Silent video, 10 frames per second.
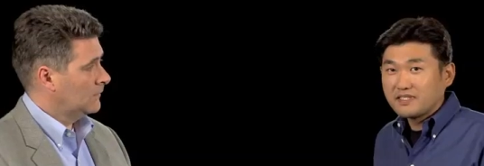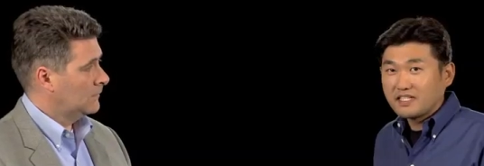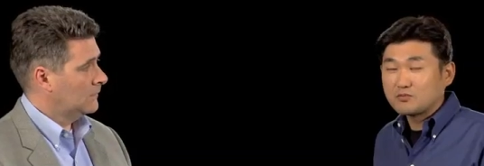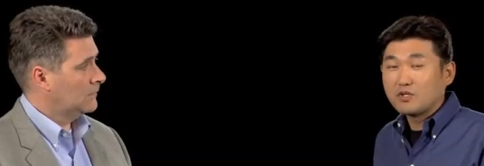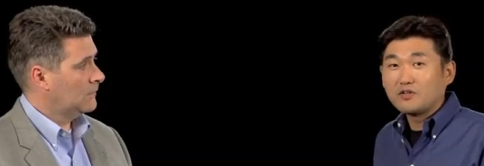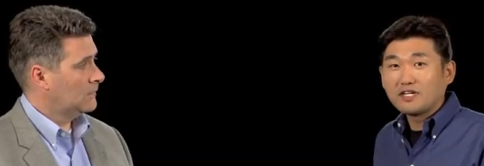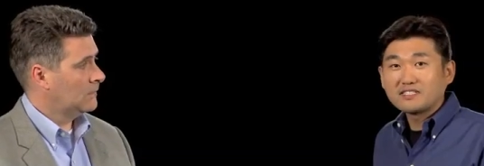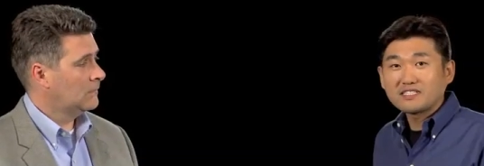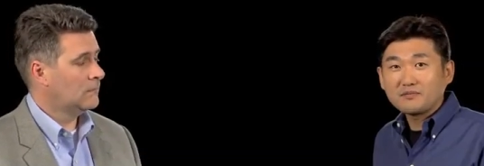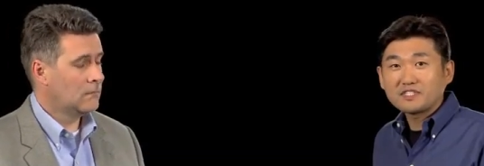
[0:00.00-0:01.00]
Speaker 1: as well as
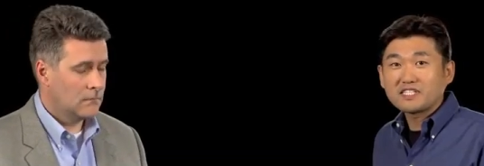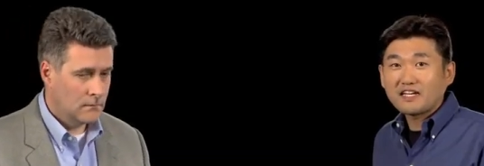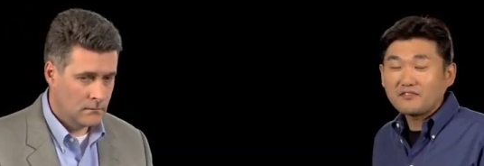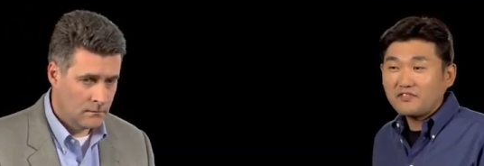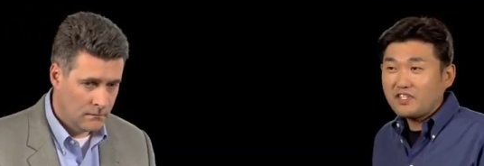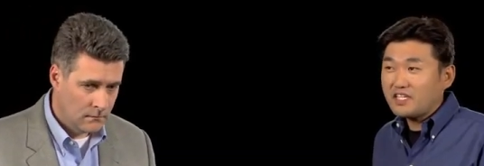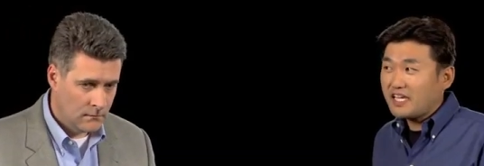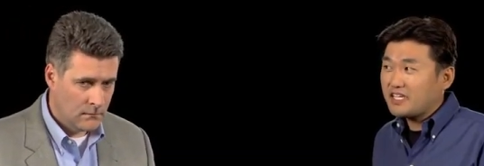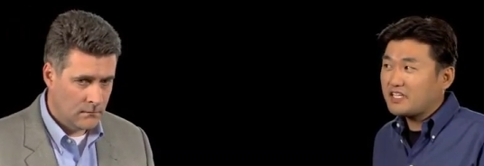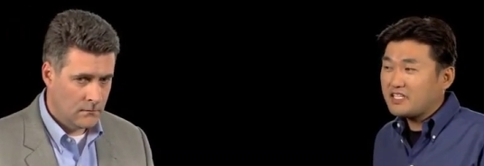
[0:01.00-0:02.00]
Summit Stack
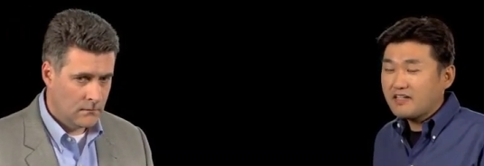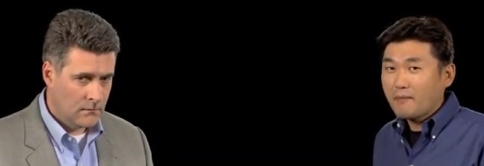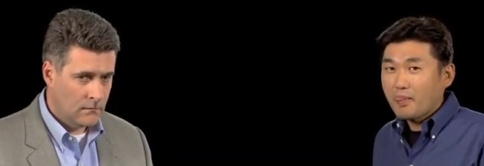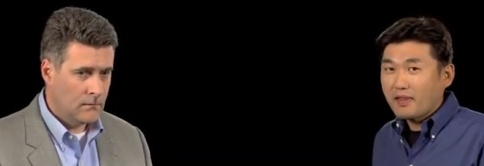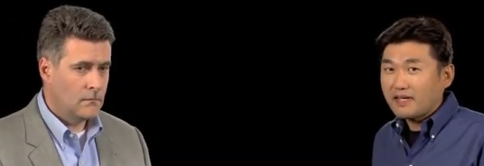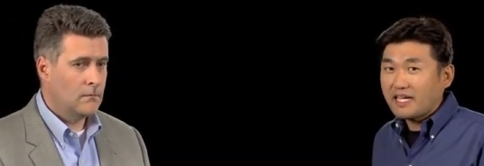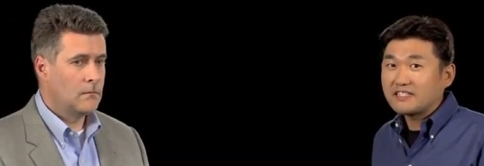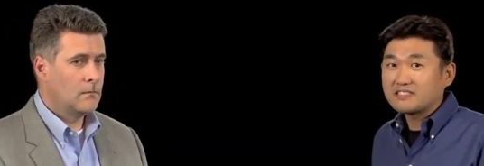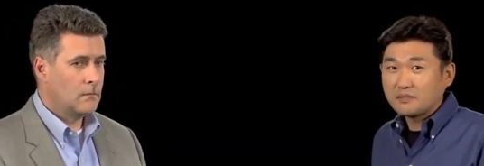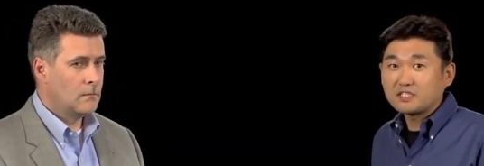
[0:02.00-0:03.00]
V80
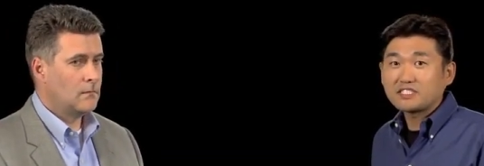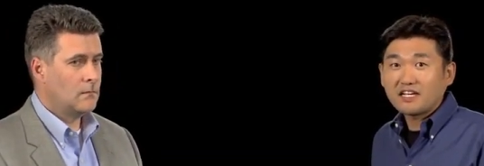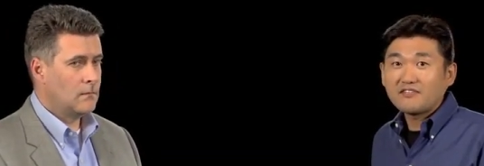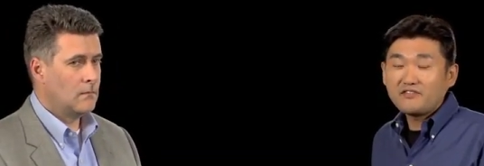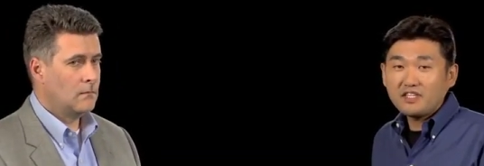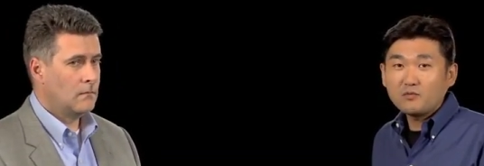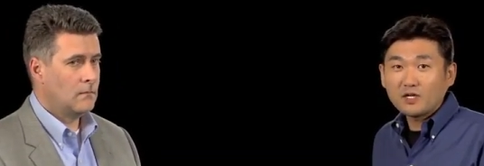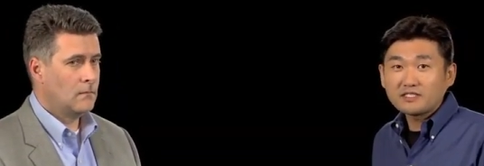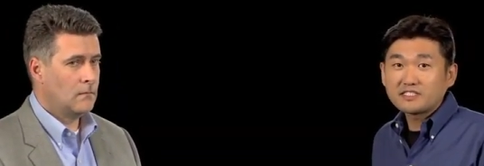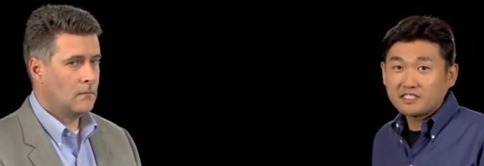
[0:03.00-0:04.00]
and Summit Stack
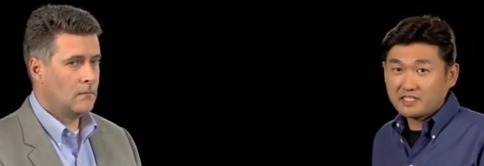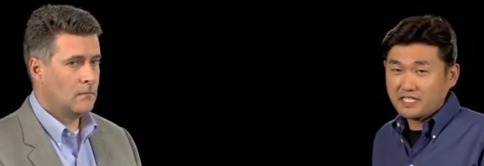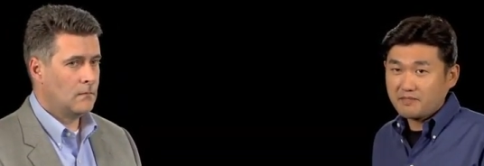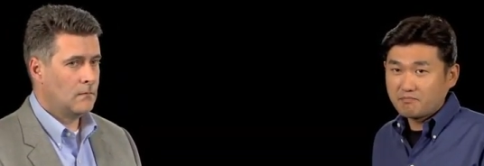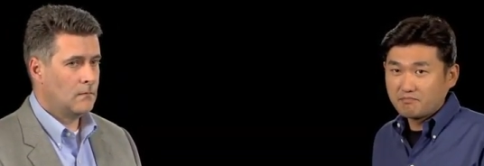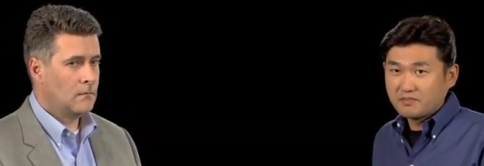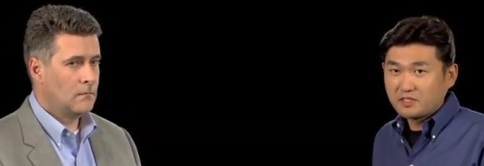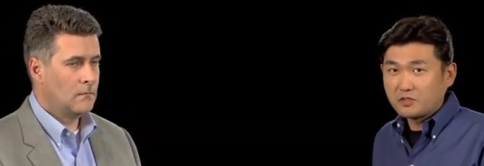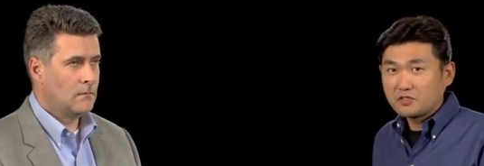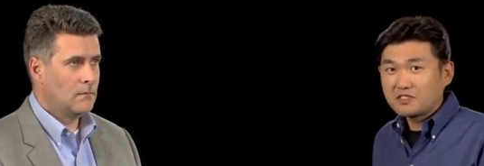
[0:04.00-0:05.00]
V160.
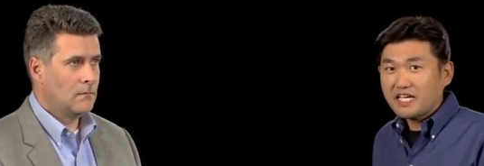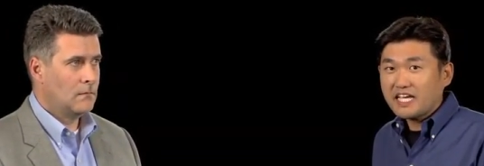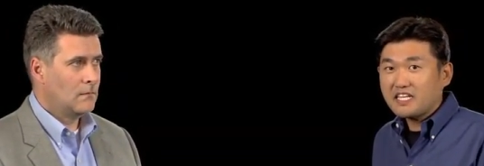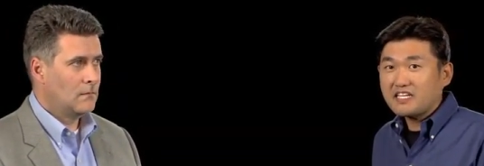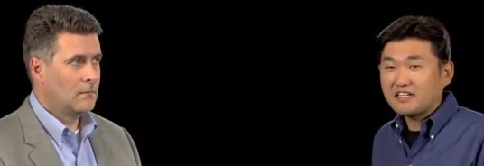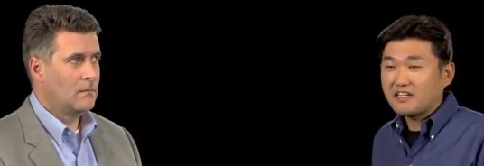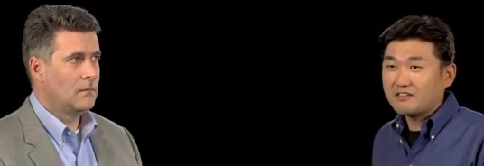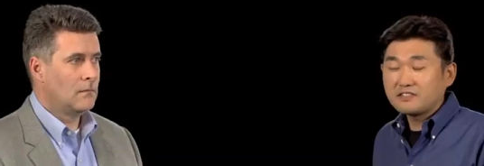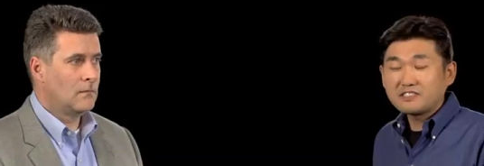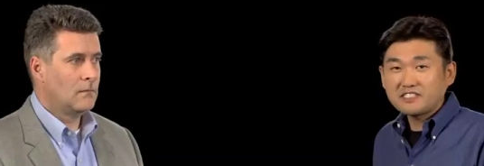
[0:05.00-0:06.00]
Those 80 and
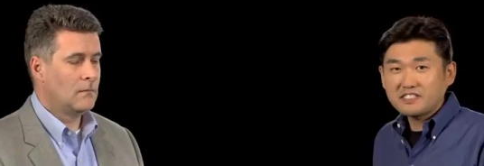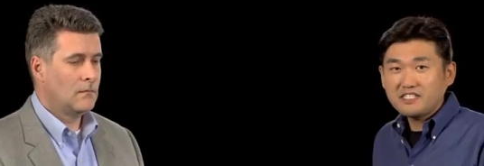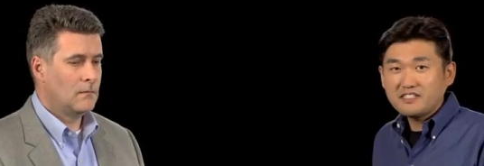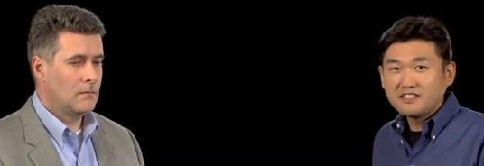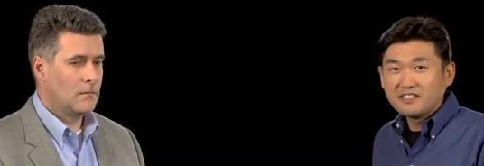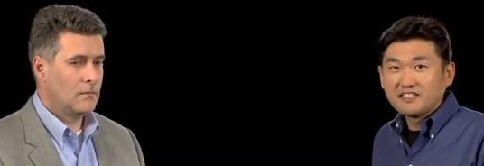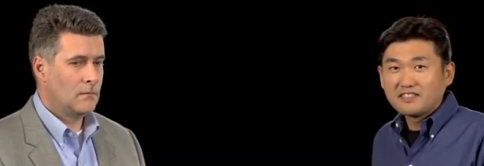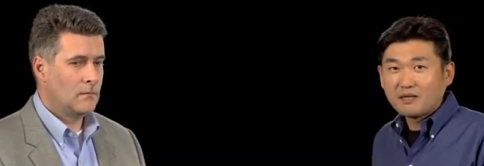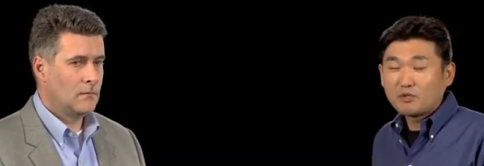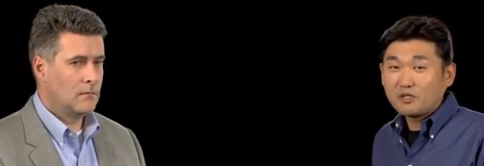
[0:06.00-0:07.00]
160
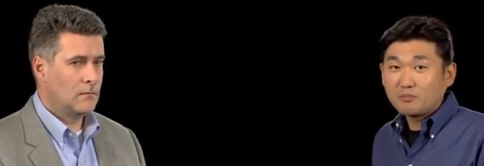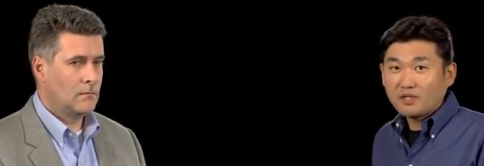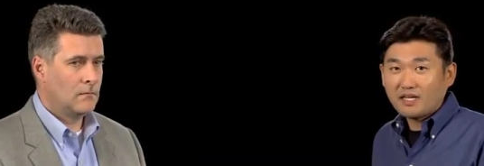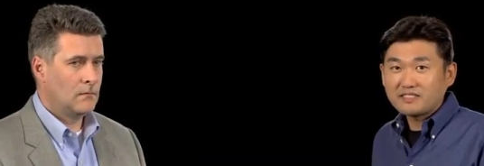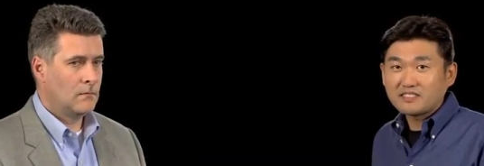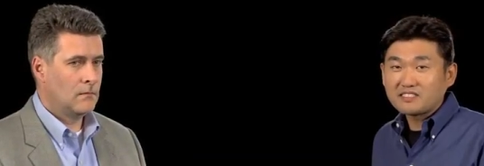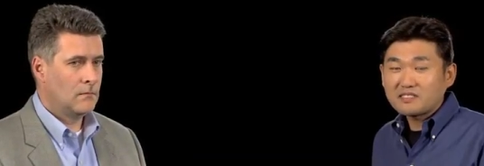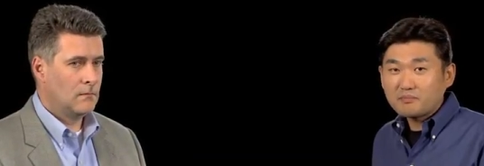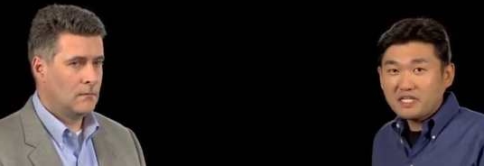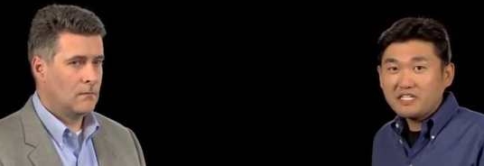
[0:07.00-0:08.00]
number implies the
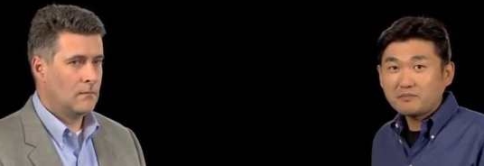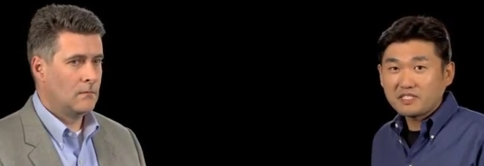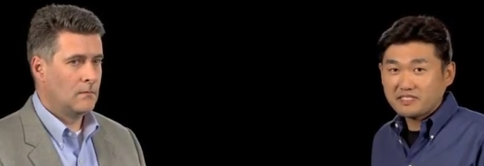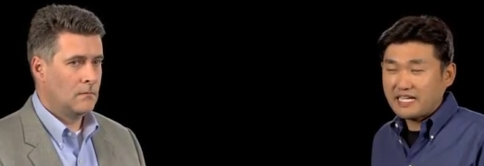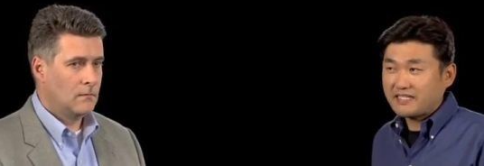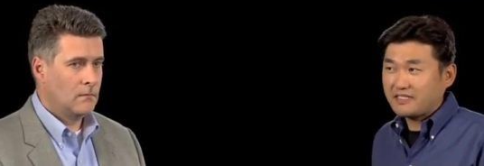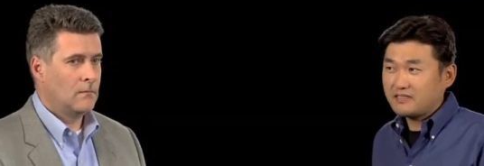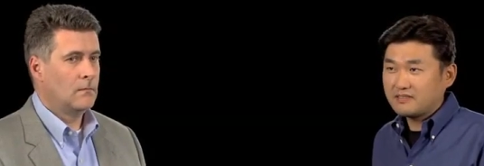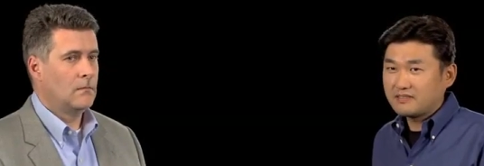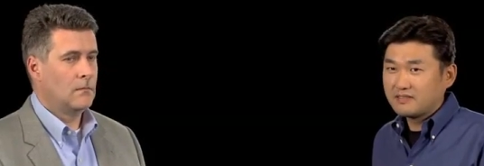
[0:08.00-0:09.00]
speed of the
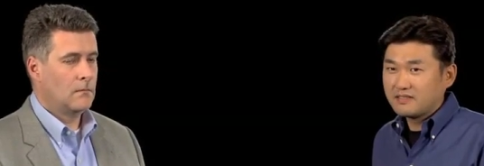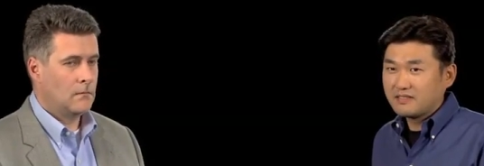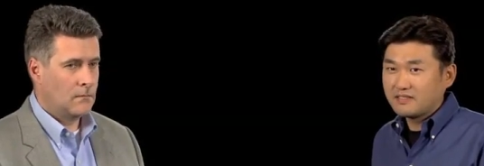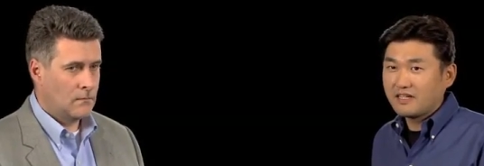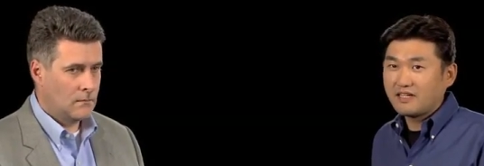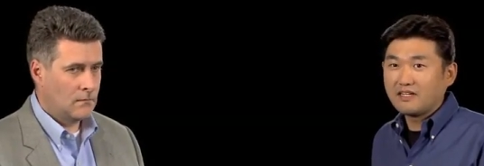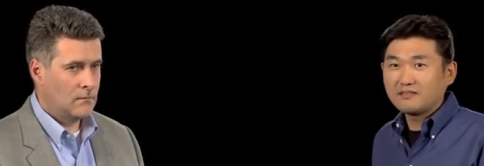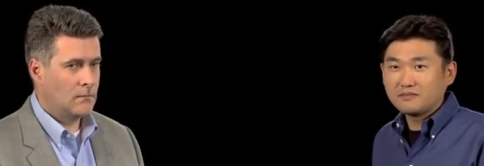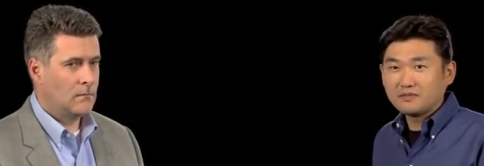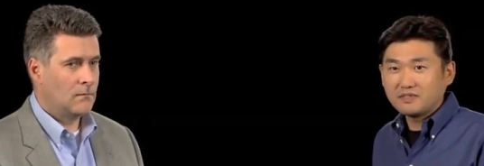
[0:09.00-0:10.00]
stacking, uh,
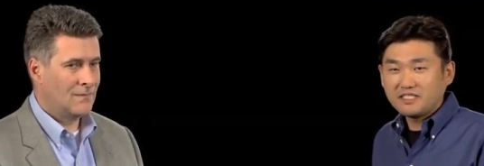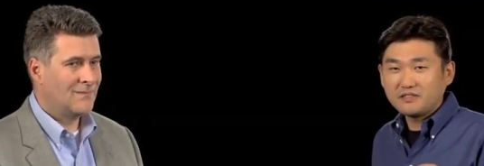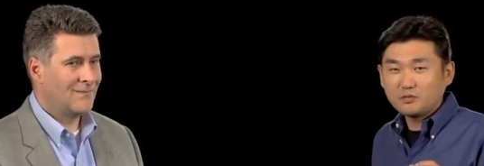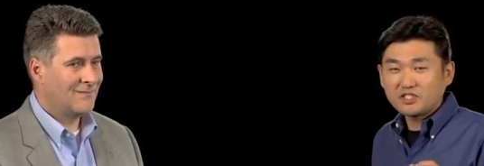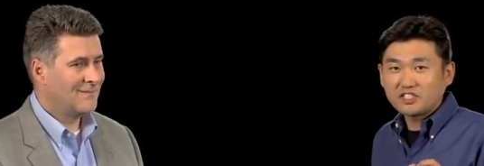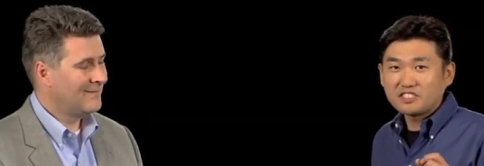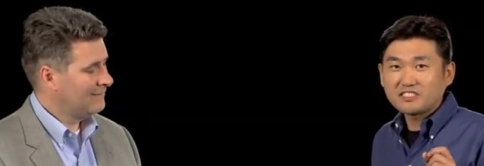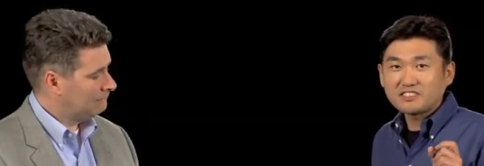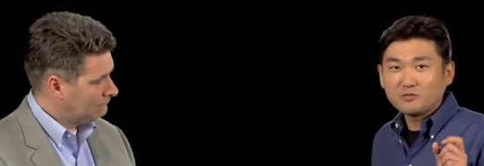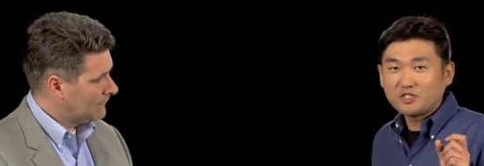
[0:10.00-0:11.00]
which
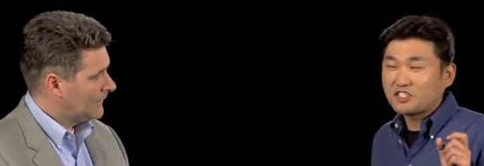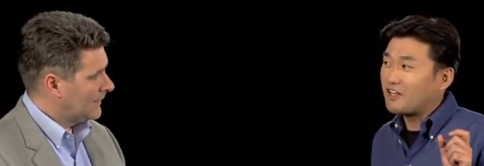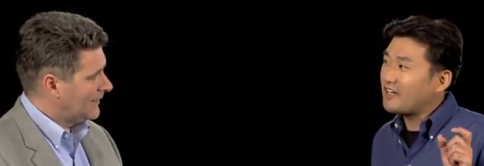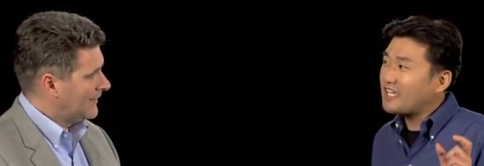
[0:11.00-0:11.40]
is which are